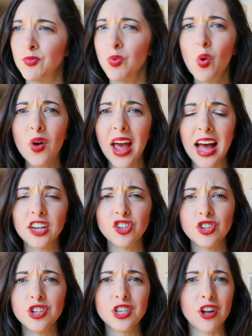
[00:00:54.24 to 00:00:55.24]
Raw
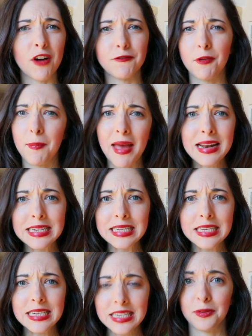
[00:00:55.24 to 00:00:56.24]
cashews are
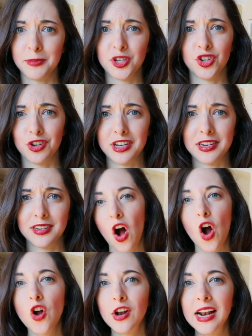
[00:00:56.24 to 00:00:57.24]
fermented and matured.
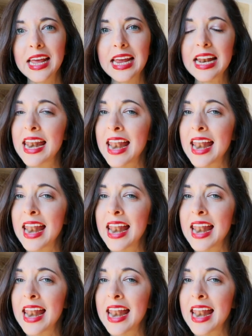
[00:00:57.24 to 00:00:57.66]
Only